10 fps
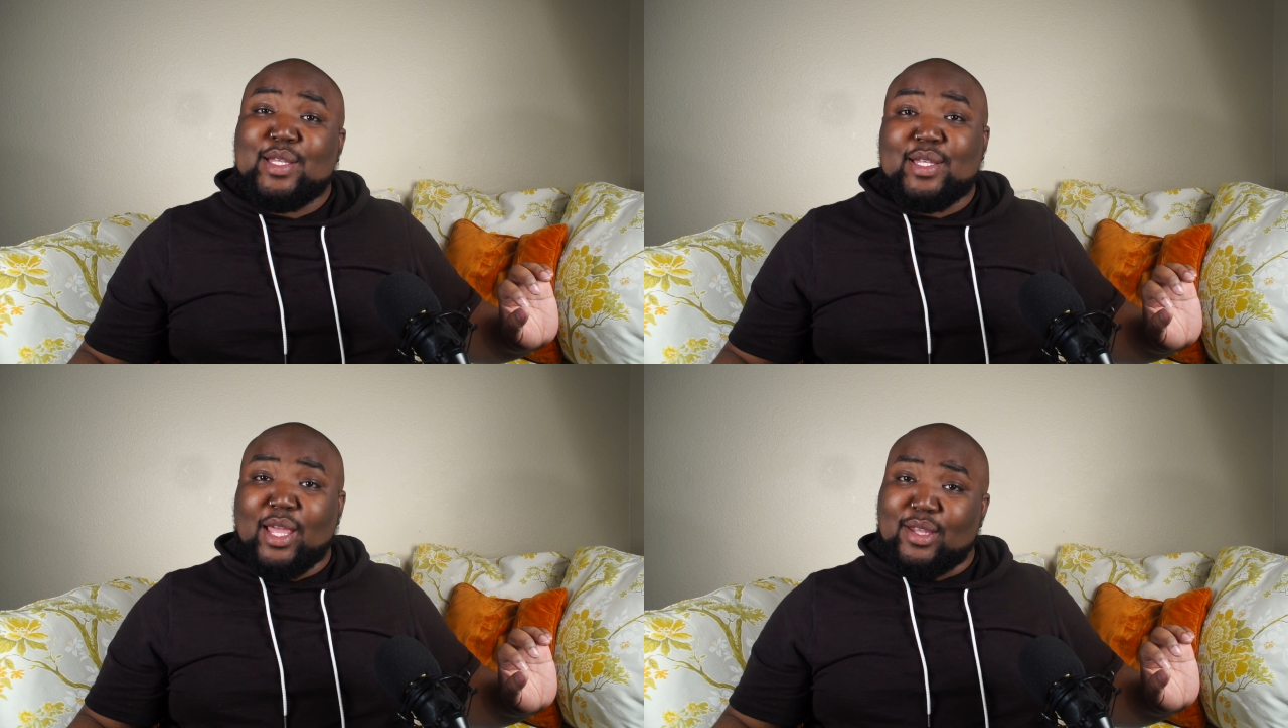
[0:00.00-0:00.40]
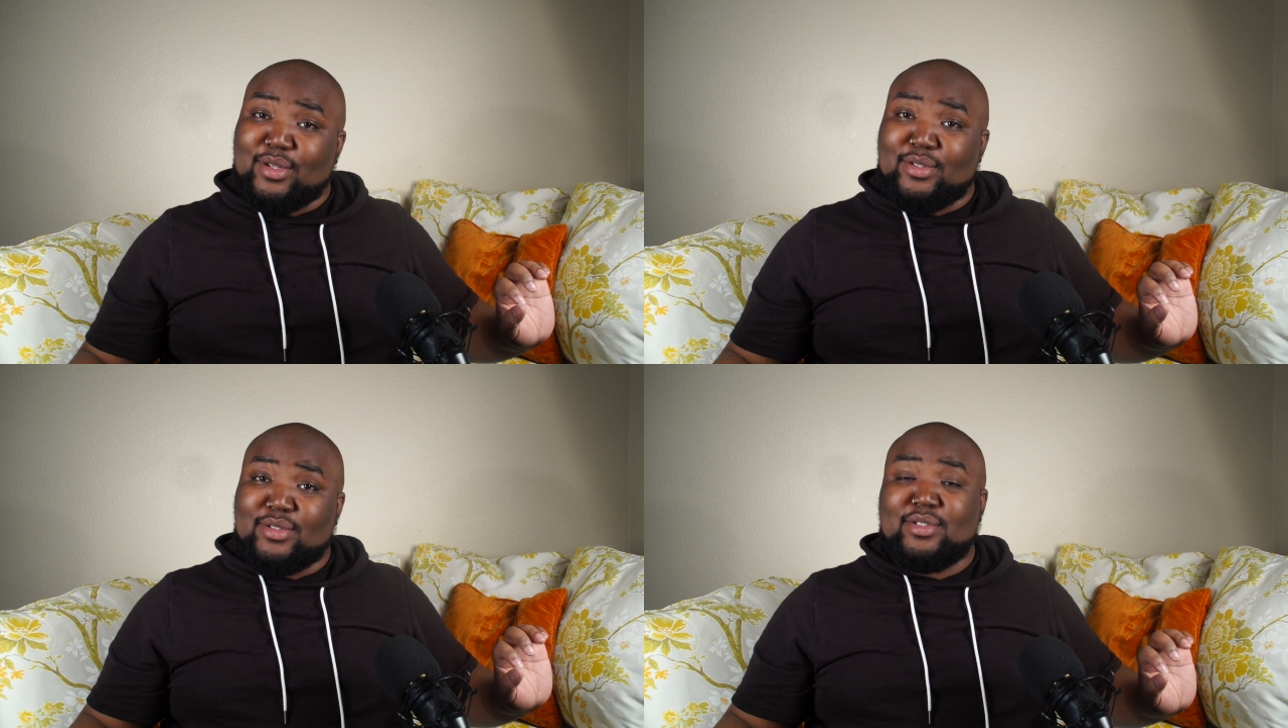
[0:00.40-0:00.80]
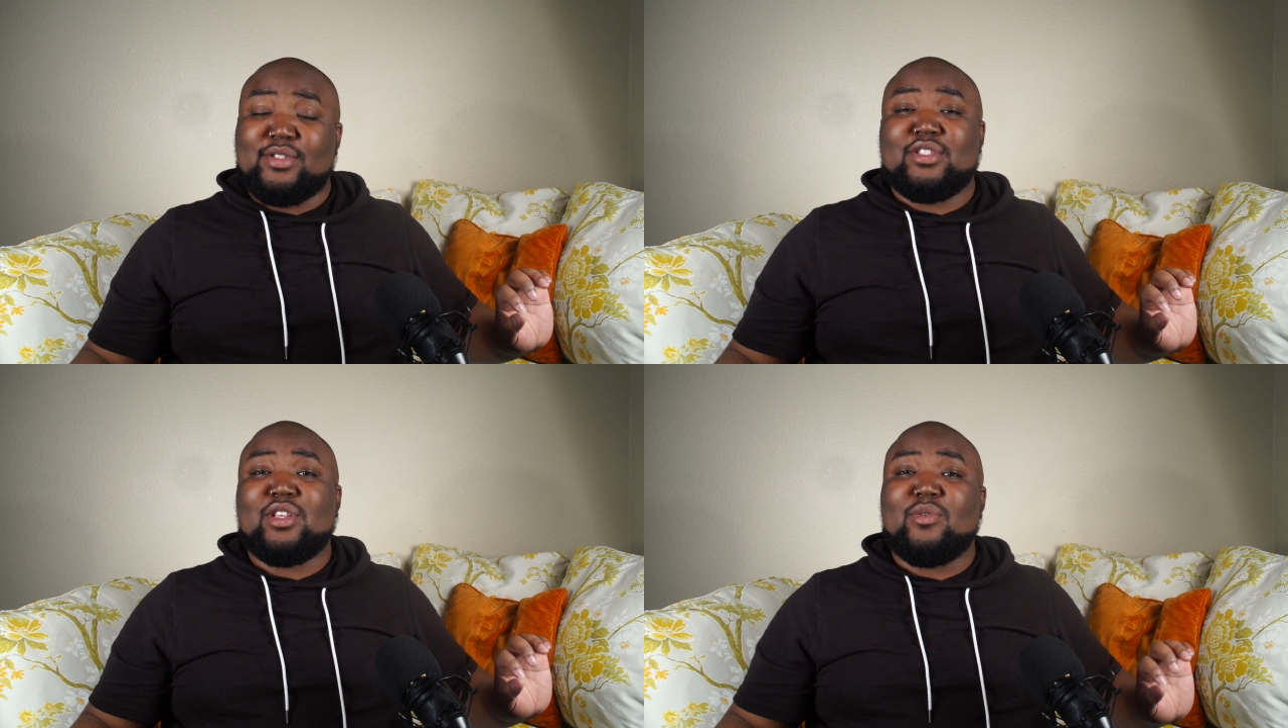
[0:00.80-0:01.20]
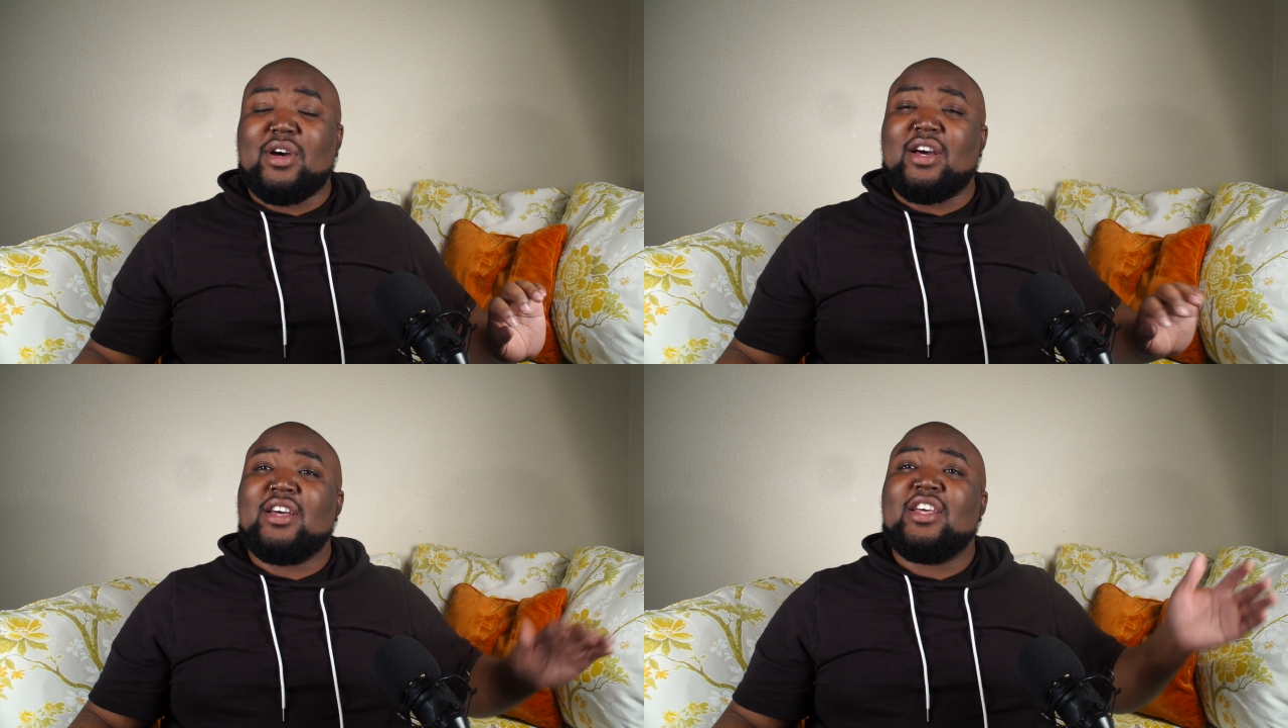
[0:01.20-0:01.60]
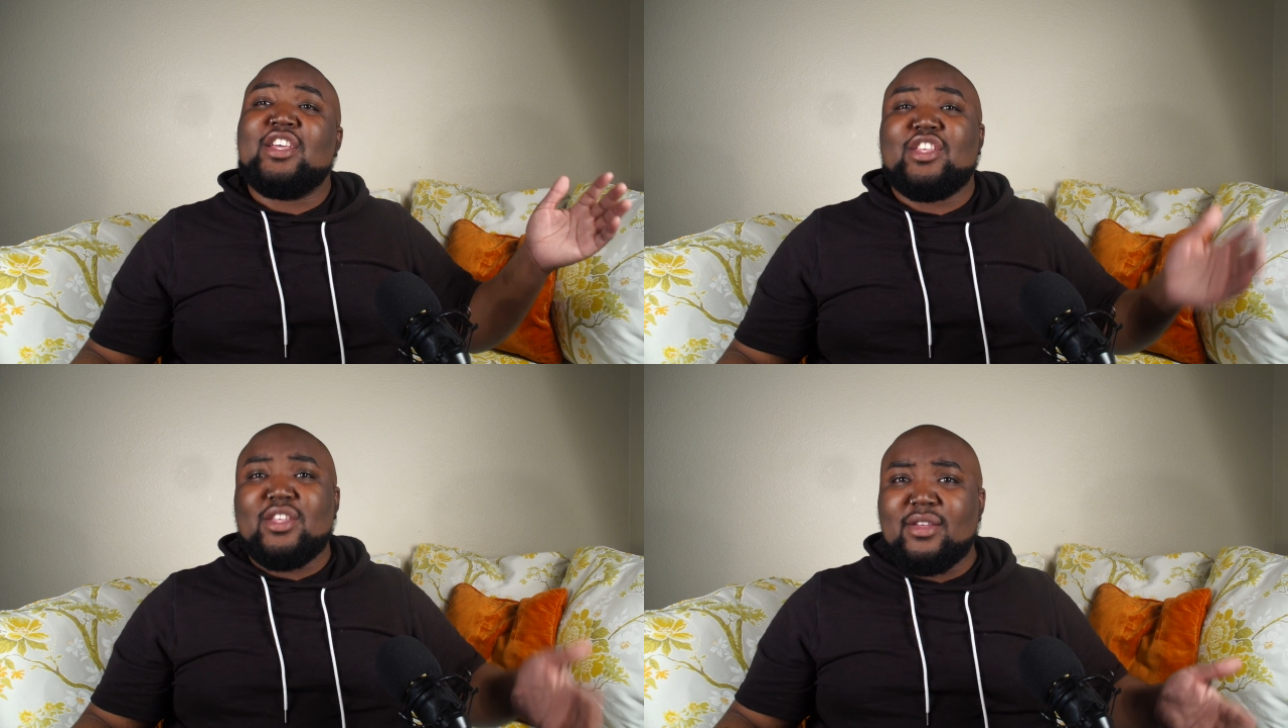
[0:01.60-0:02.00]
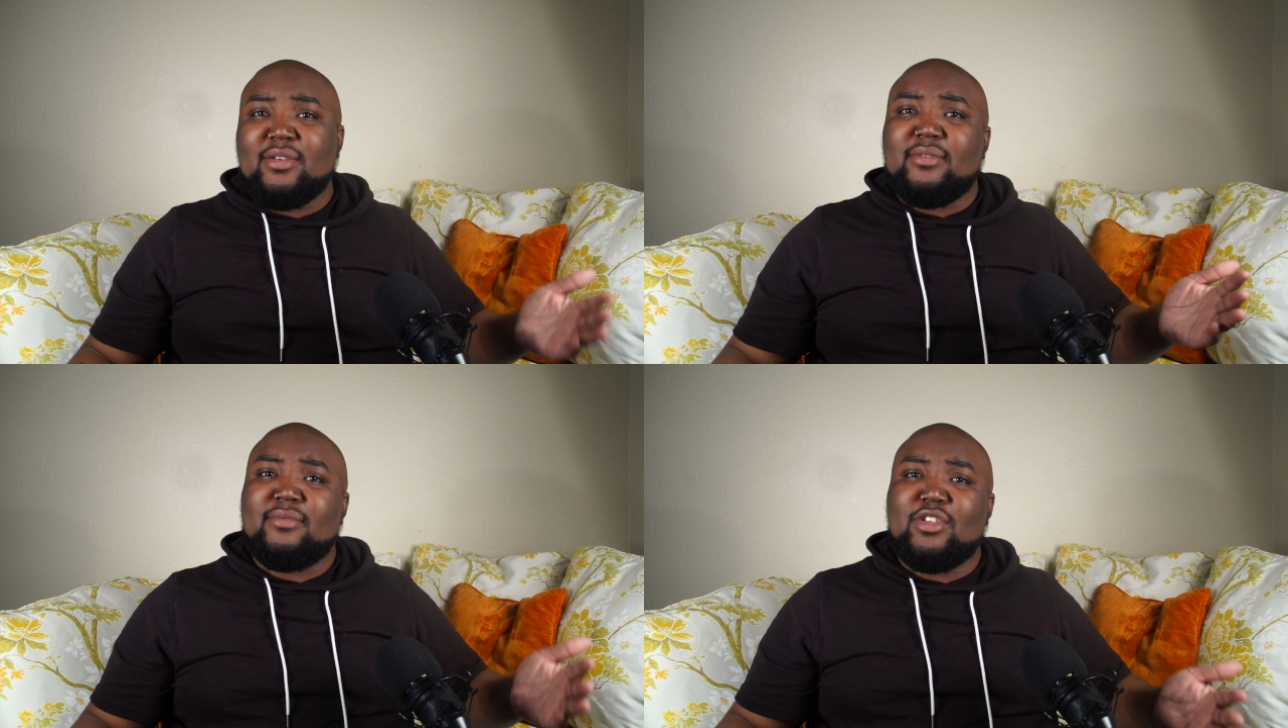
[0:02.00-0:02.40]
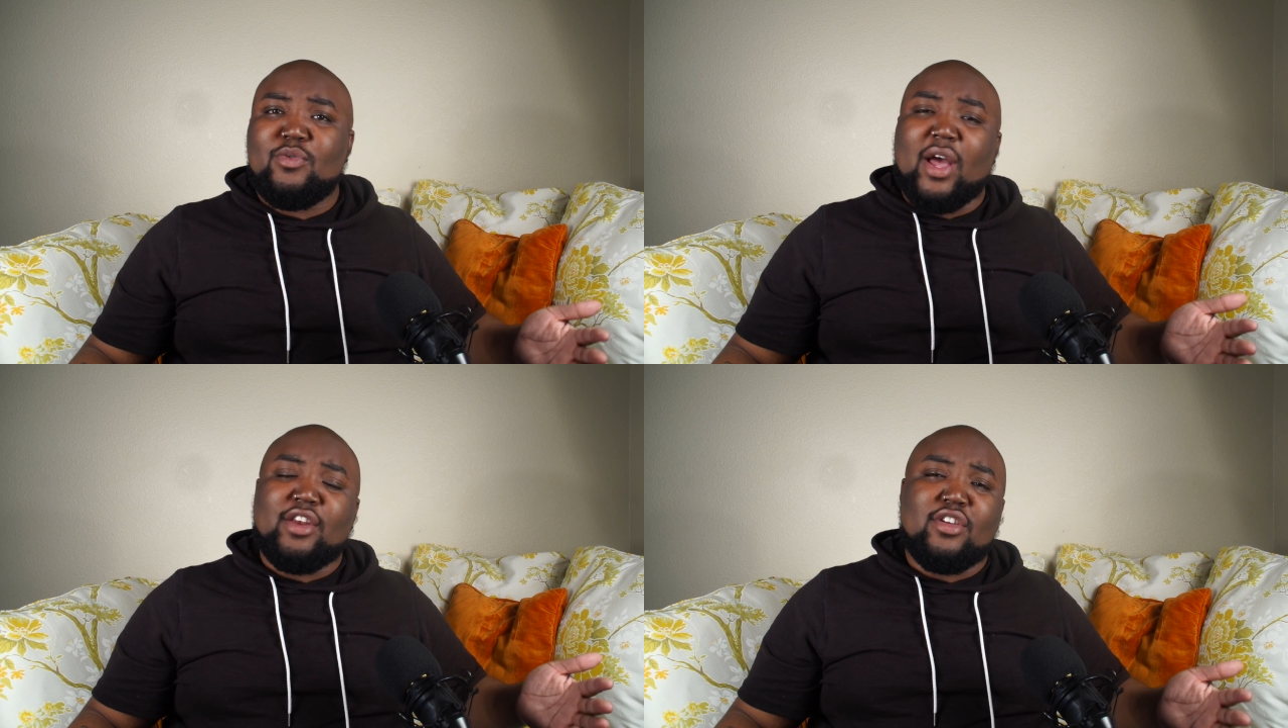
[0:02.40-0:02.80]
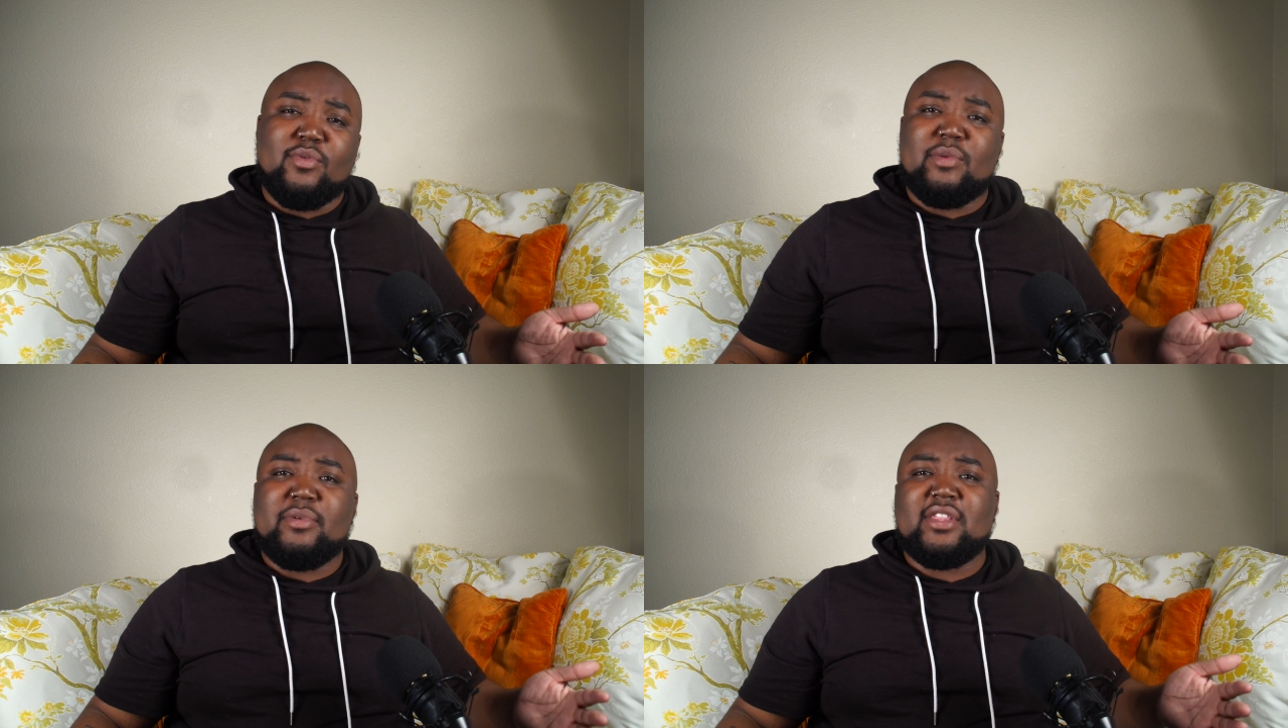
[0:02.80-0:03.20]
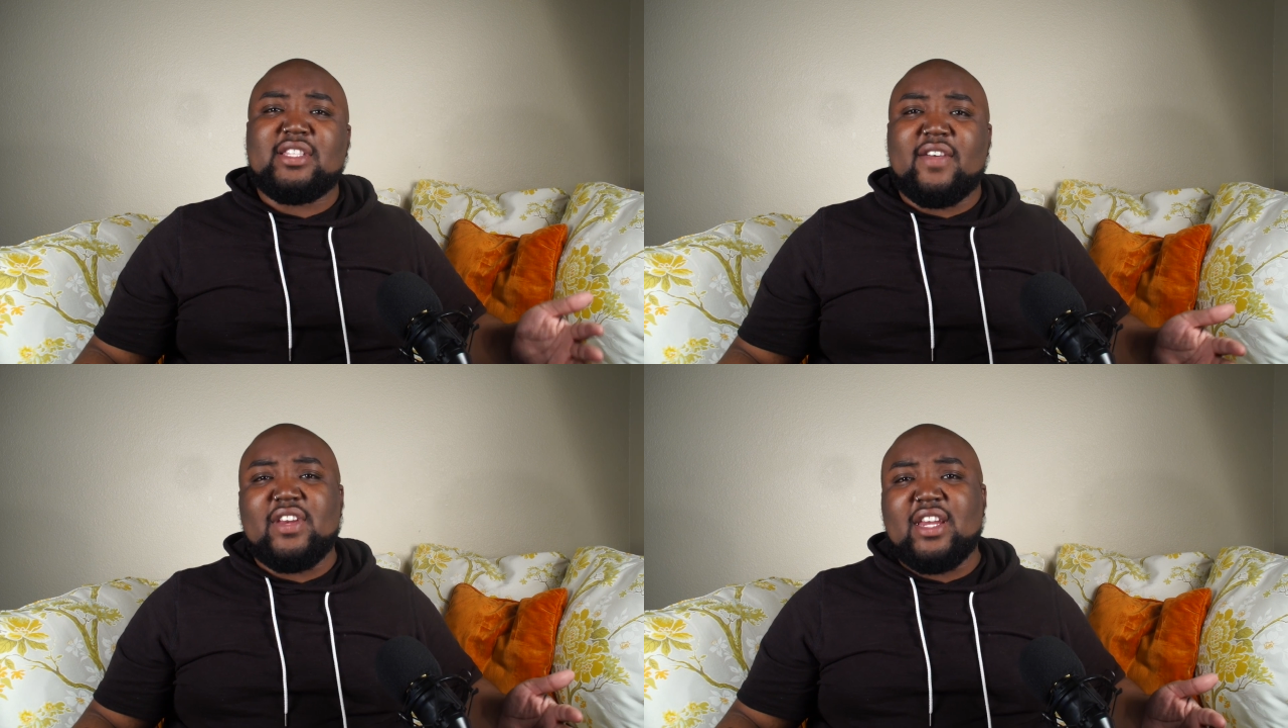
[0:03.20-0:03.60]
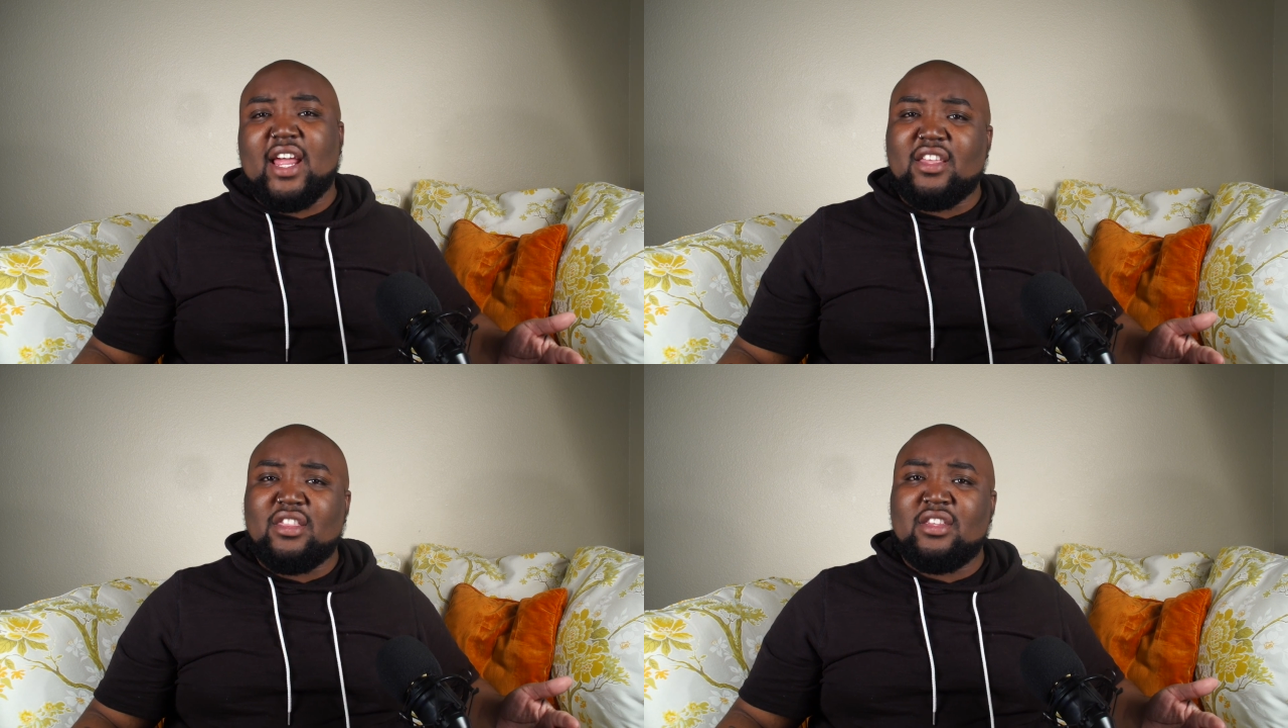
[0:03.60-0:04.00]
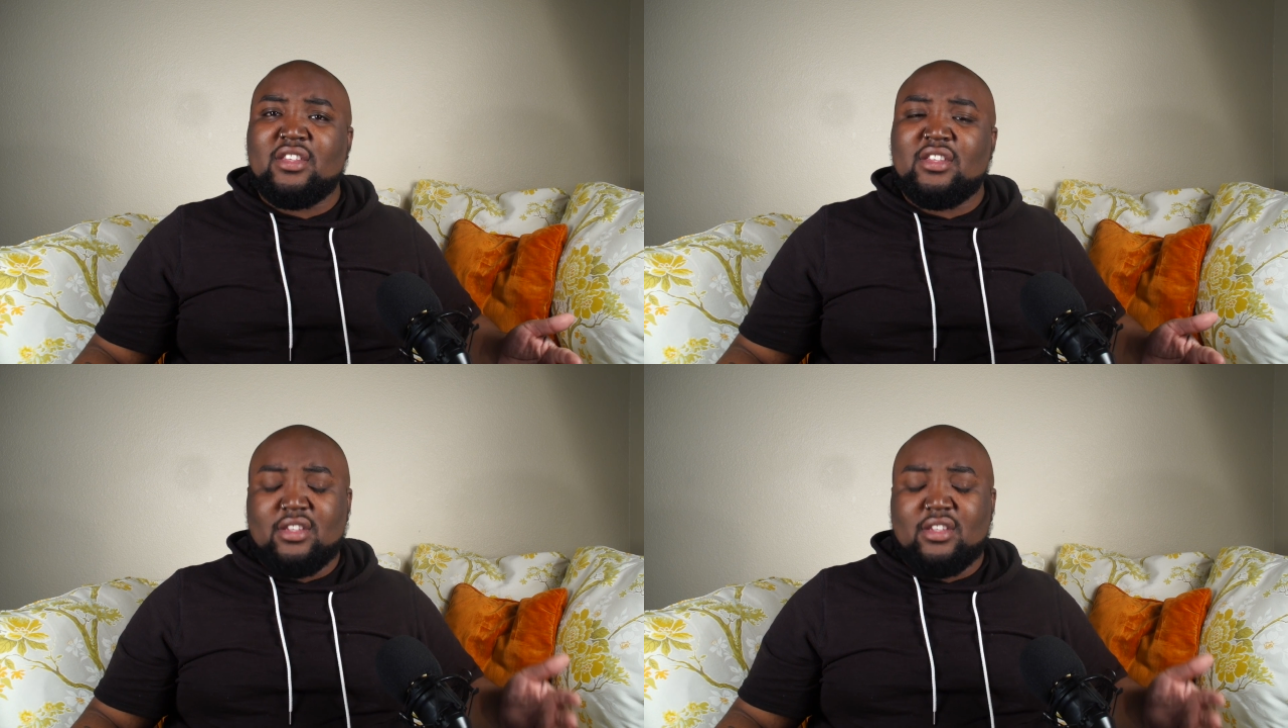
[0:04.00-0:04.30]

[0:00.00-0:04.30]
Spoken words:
Yeah. So, I know you want to be the 79th.